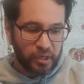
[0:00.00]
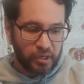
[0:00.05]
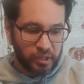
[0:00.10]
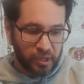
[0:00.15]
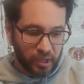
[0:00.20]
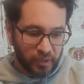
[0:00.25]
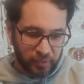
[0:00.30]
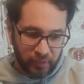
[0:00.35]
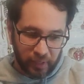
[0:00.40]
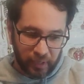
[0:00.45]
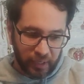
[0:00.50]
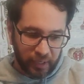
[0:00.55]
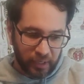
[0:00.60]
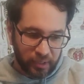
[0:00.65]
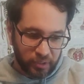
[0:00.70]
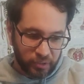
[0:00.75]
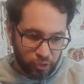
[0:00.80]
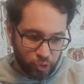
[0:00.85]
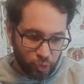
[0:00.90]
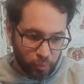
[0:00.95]
nothing
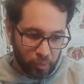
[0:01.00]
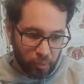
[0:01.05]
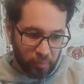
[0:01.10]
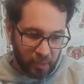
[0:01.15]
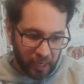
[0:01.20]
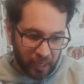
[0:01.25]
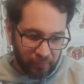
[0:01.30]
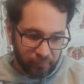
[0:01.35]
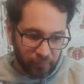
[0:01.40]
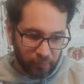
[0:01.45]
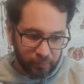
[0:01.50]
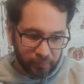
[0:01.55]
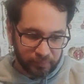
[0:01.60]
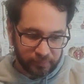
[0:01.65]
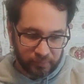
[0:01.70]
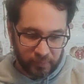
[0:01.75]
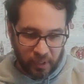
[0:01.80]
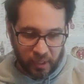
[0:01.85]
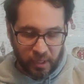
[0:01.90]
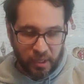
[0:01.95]
super painful.
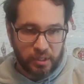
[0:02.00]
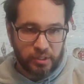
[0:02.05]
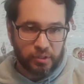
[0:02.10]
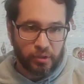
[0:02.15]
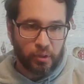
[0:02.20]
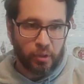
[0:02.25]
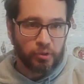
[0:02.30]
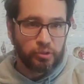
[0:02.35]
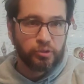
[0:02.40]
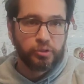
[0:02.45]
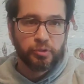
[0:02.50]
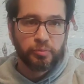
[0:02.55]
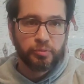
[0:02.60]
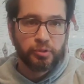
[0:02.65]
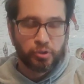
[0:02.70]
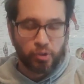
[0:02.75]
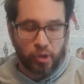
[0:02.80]
So those are some